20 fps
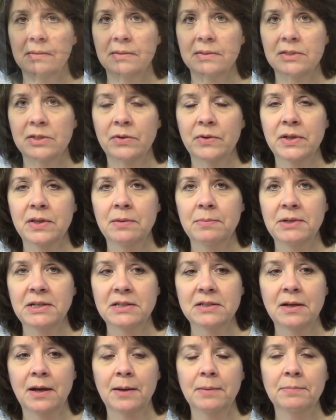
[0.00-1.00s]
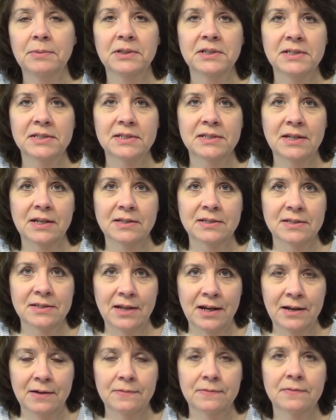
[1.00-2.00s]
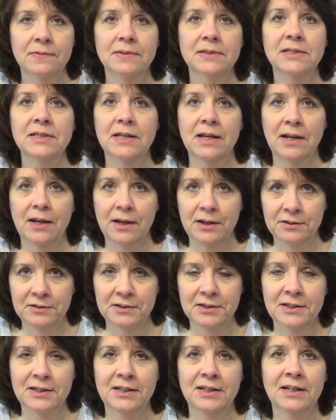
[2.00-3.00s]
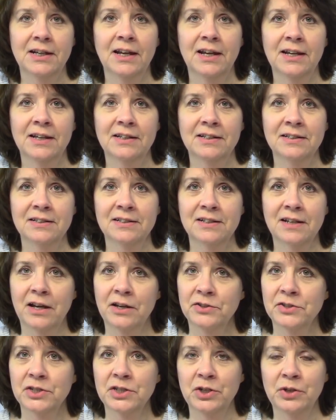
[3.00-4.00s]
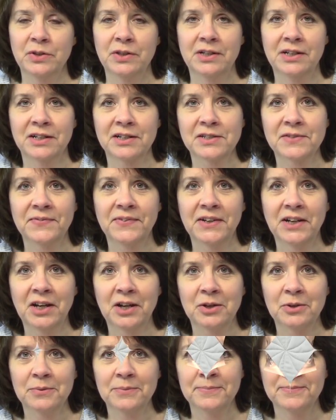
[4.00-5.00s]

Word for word: So in the meantime, please stay safe, stay healthy, and I'll see you in the next video.